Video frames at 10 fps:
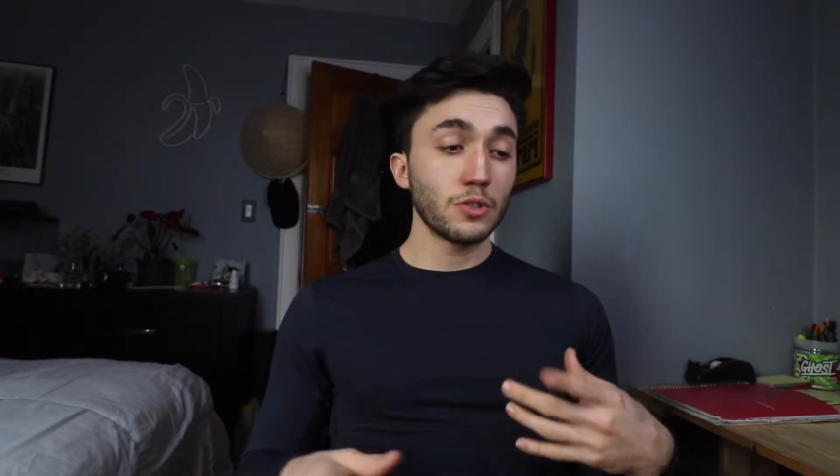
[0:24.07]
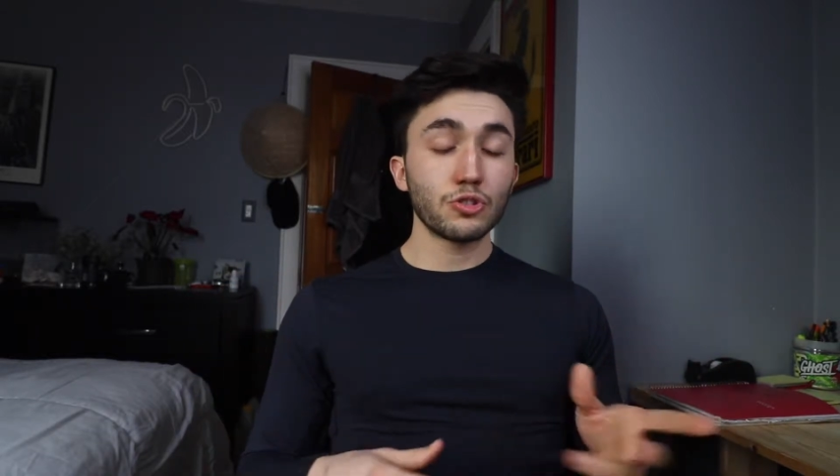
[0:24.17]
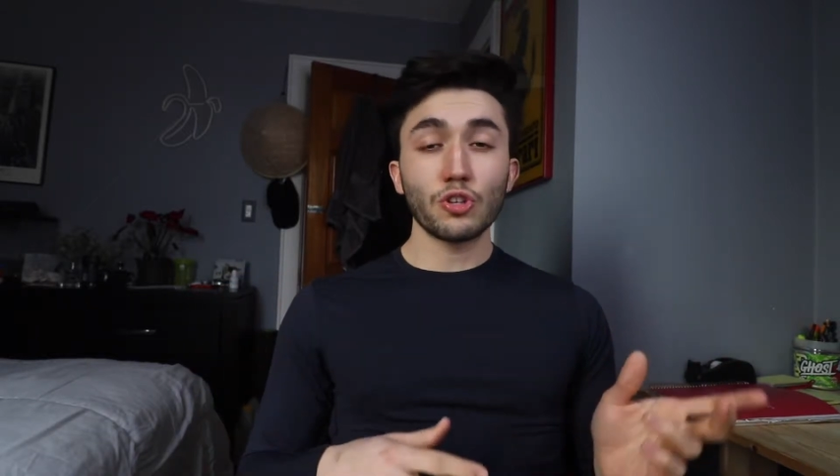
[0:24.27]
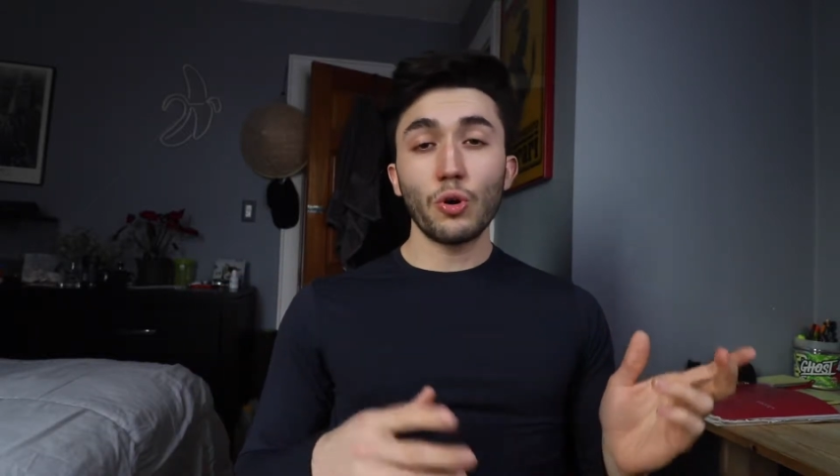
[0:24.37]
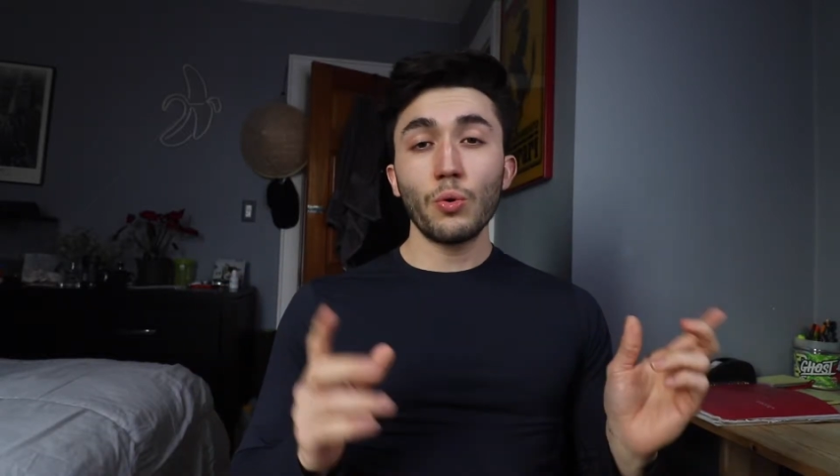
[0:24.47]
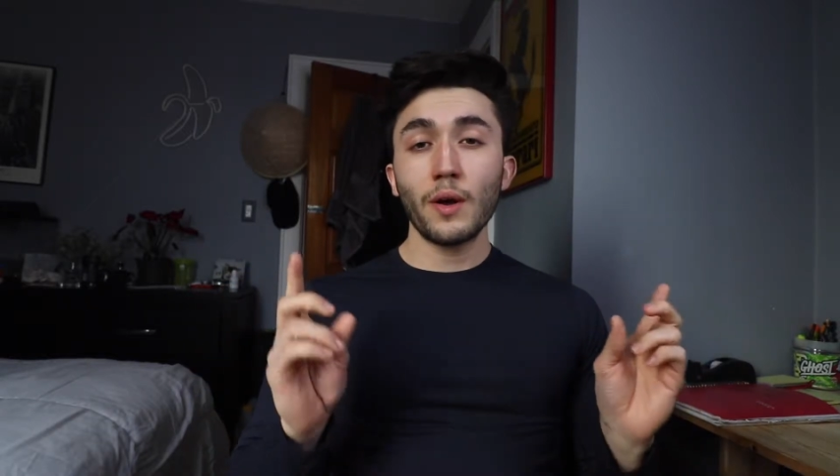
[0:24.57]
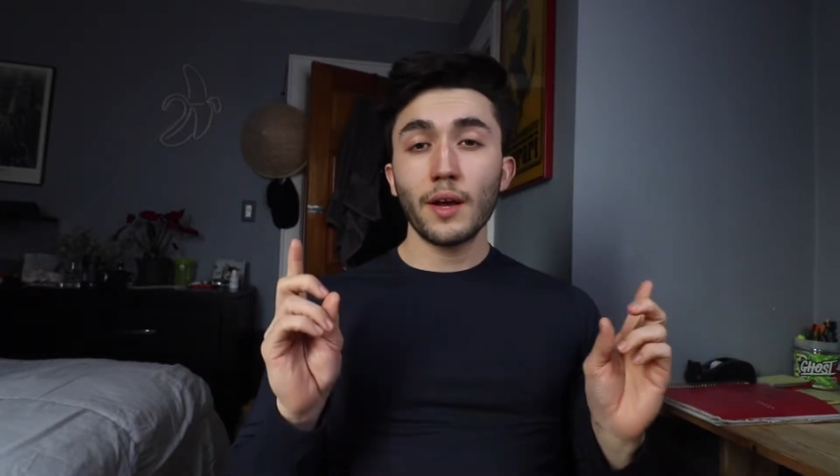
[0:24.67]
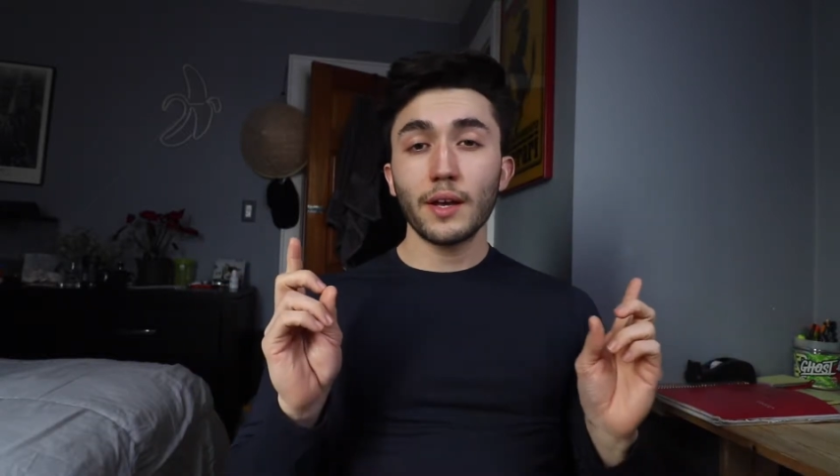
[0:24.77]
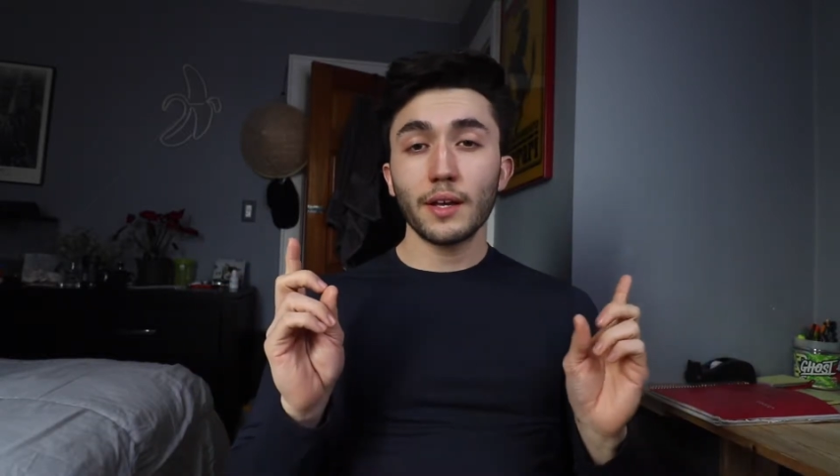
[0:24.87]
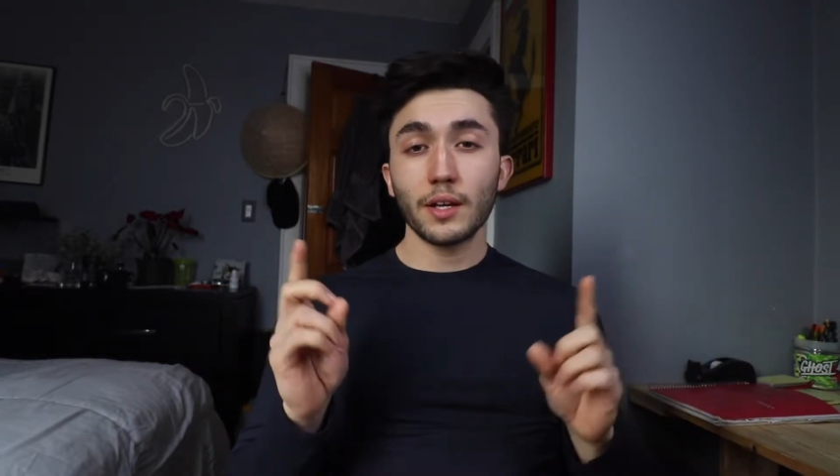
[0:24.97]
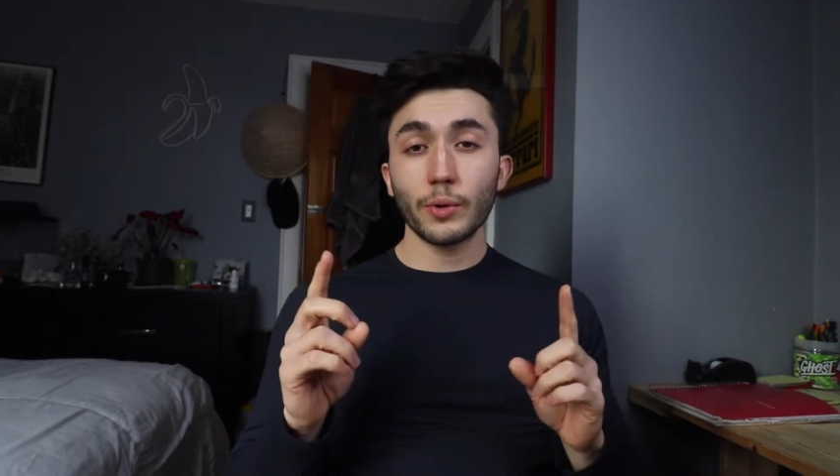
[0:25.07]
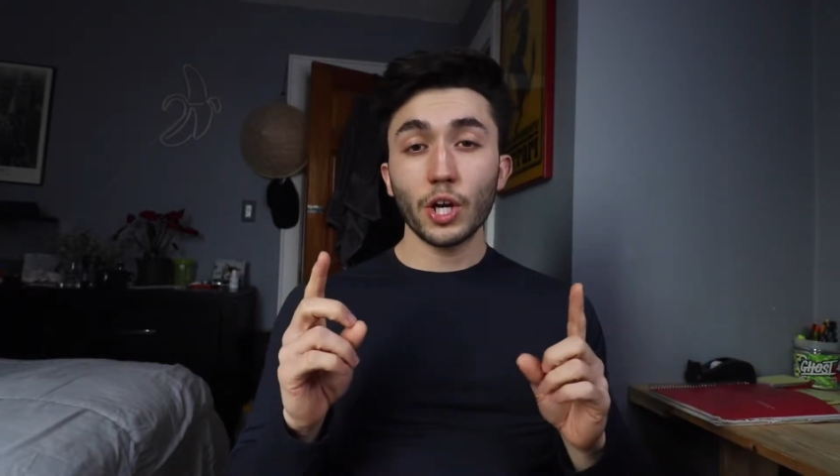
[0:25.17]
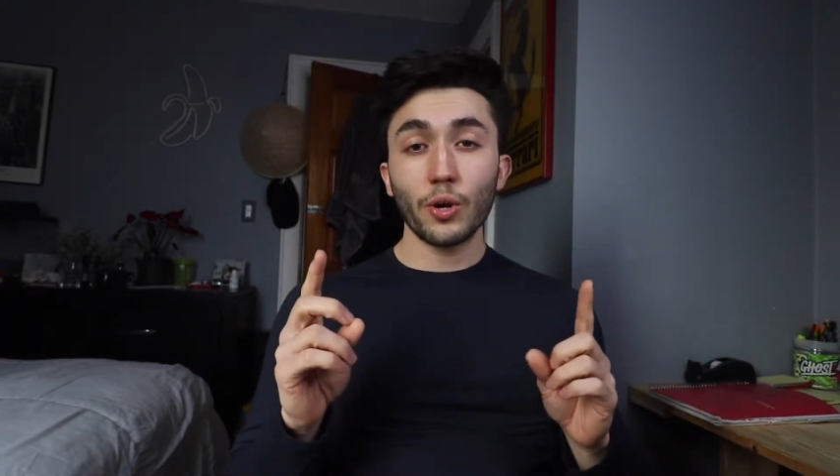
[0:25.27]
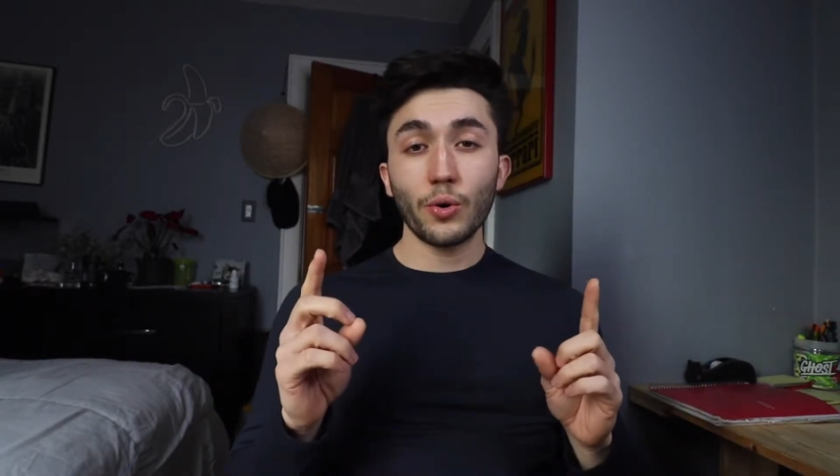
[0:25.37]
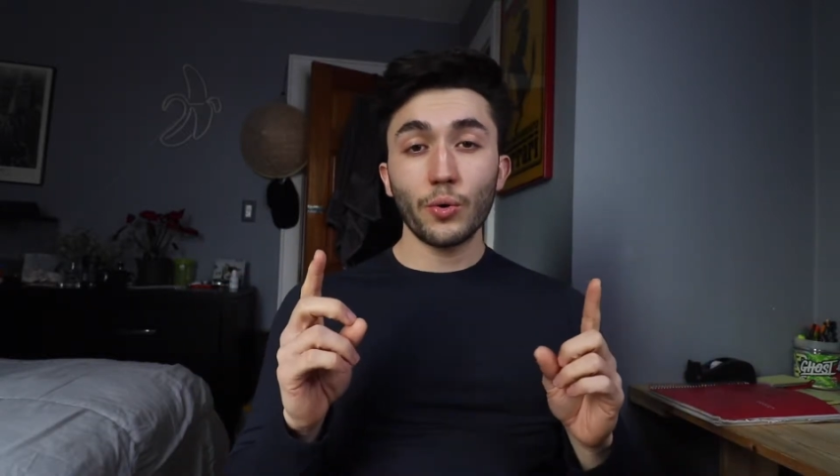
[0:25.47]
So here we
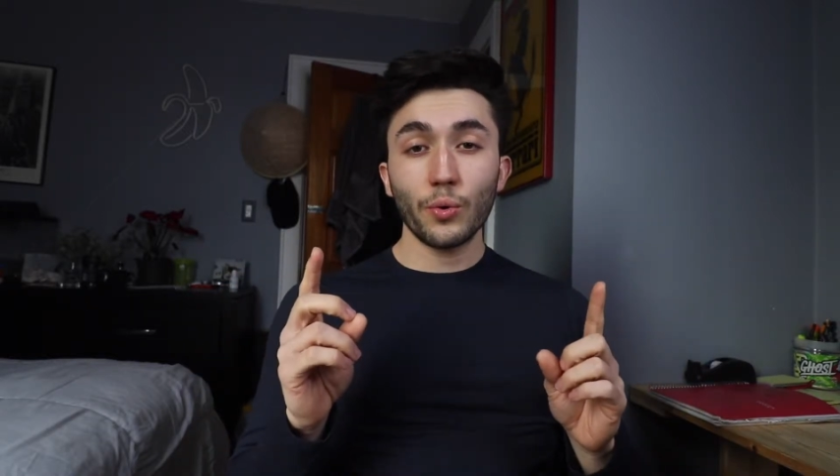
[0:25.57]
go.